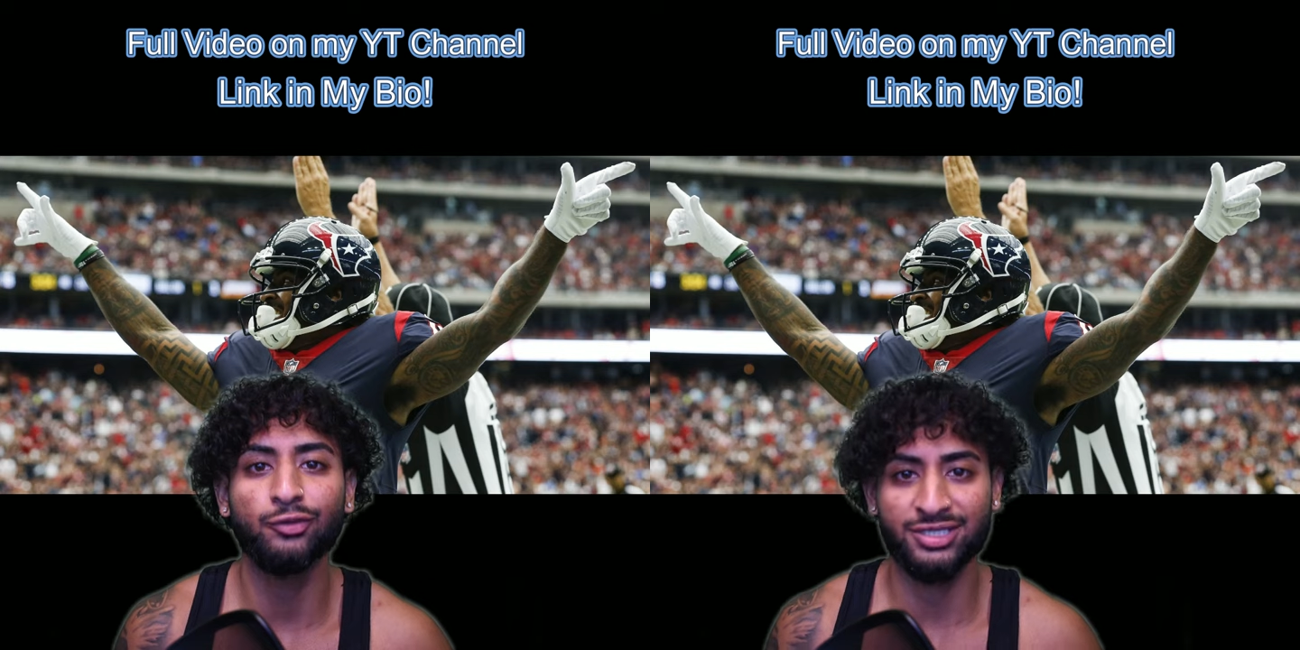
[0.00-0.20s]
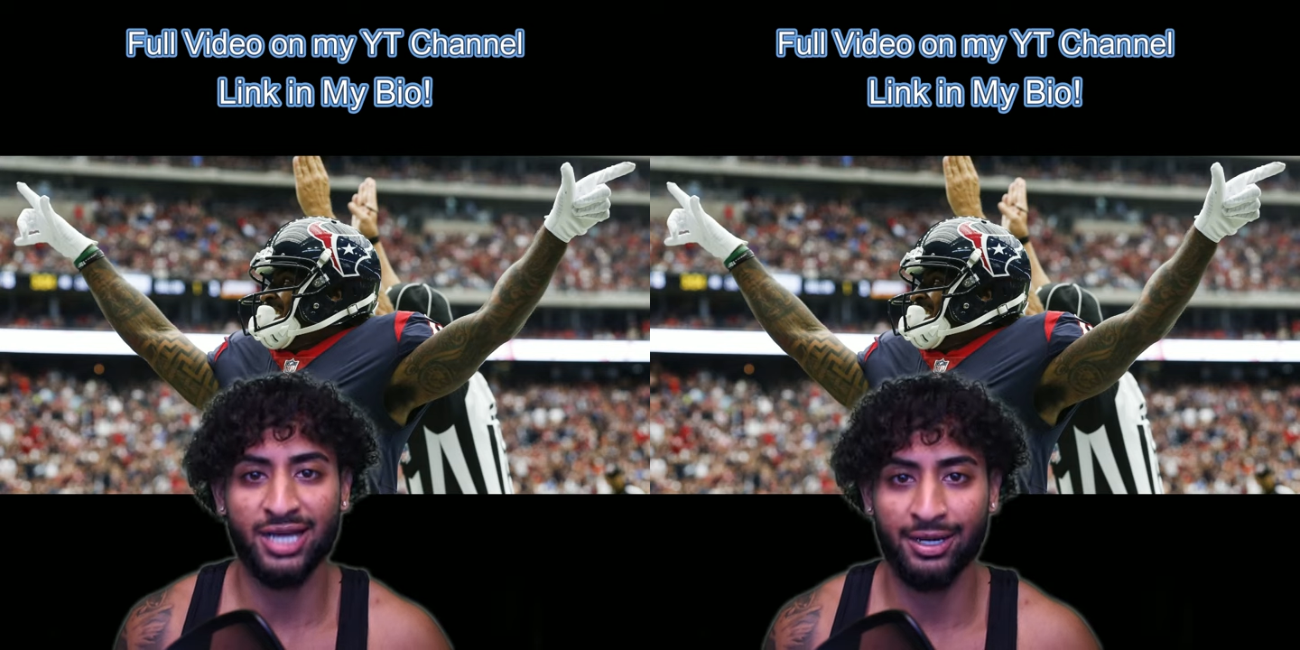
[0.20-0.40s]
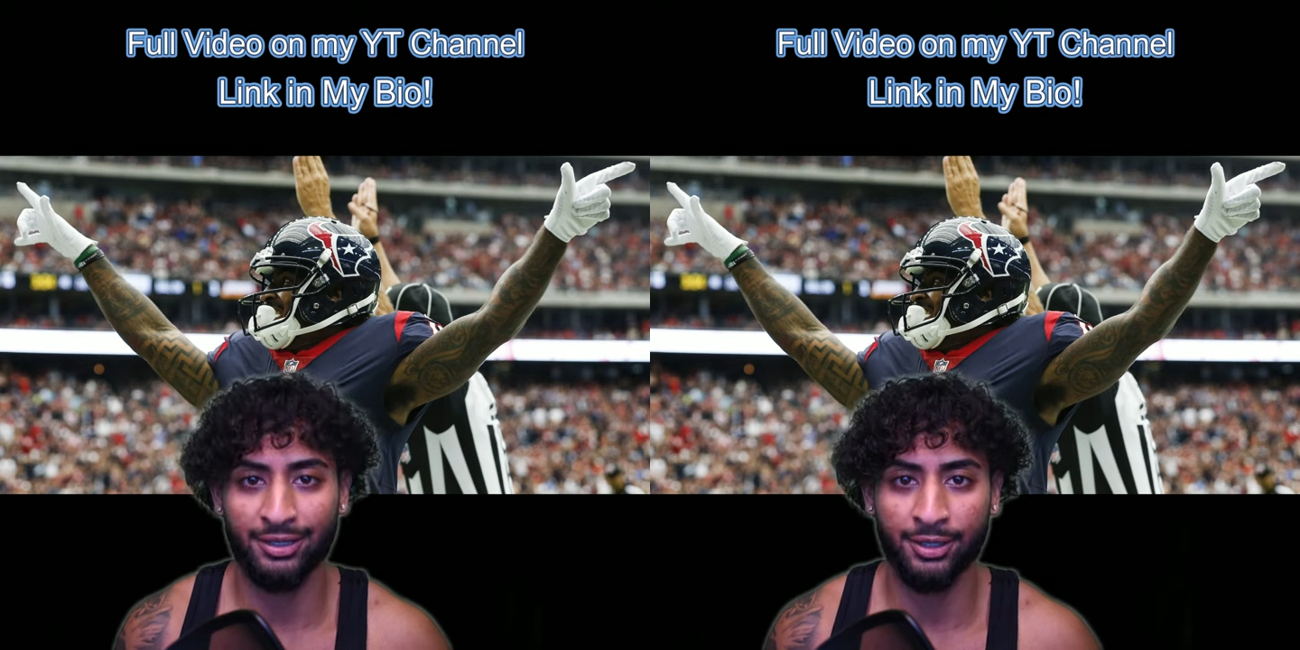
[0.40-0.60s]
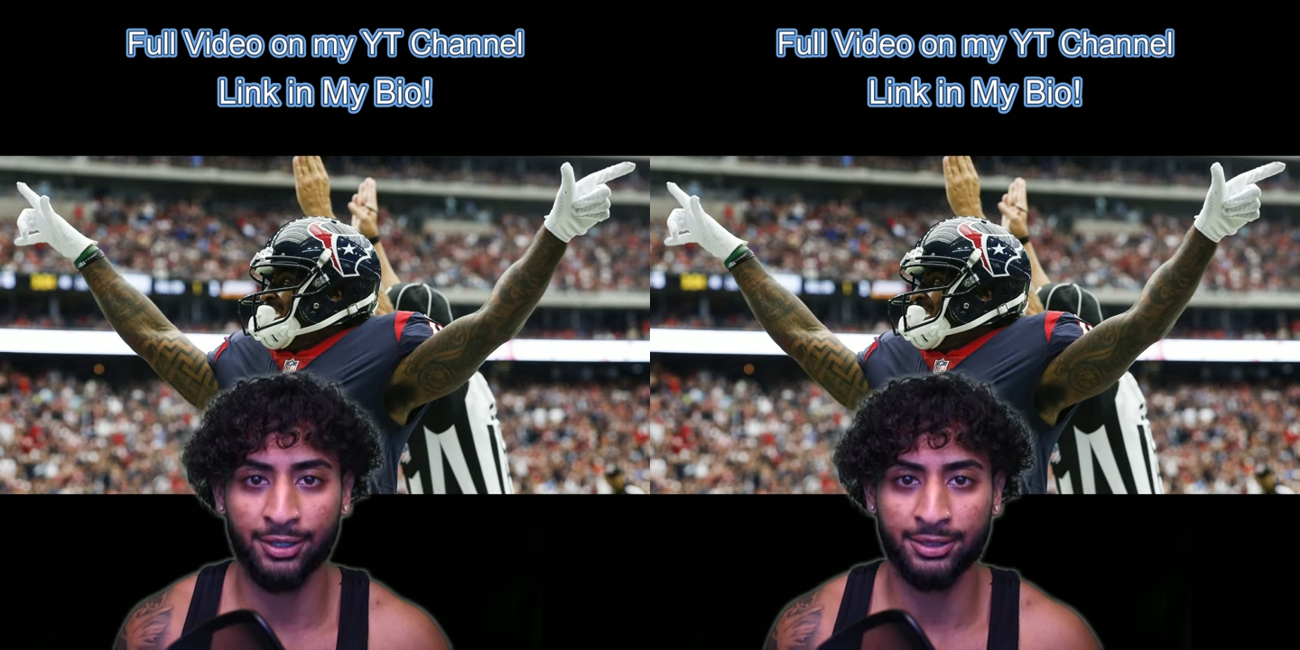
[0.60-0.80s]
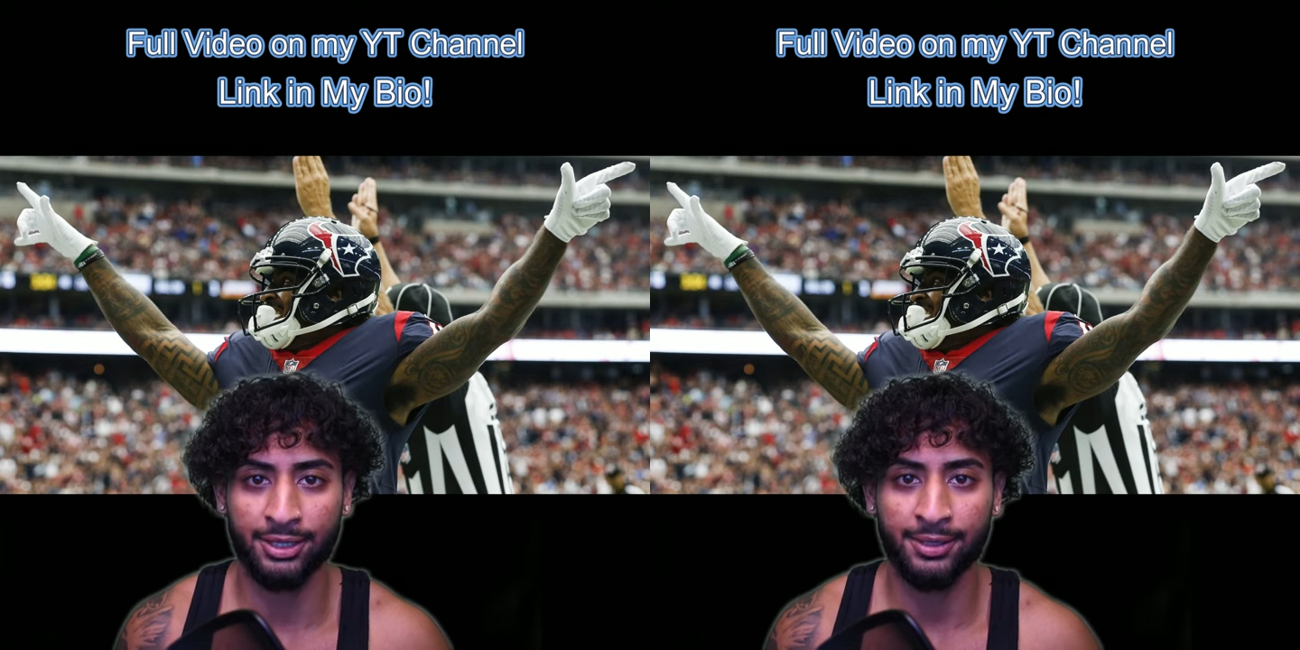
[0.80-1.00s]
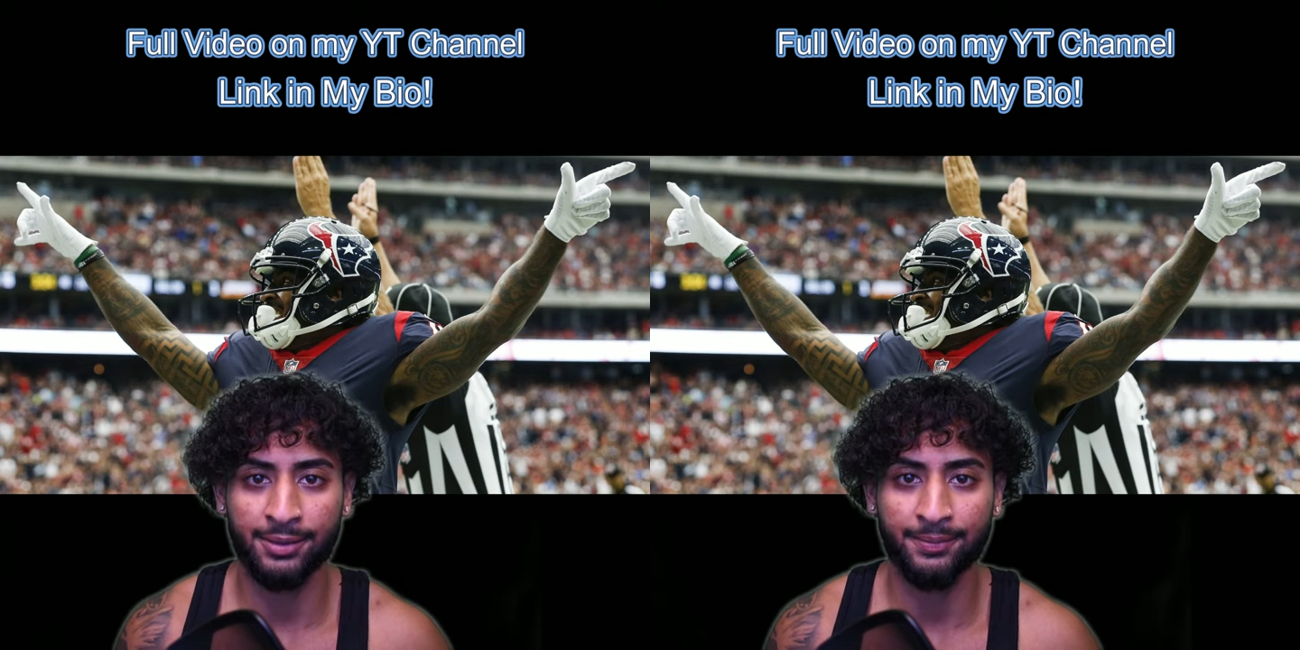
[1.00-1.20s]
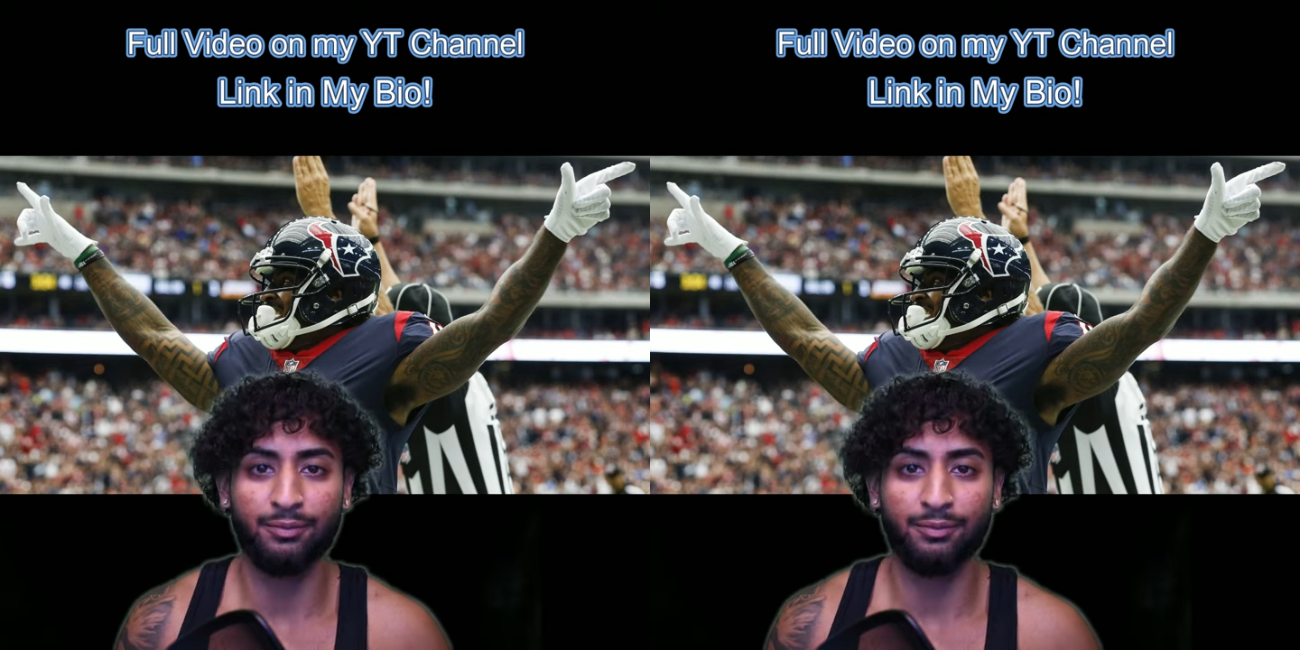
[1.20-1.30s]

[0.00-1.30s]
retired early.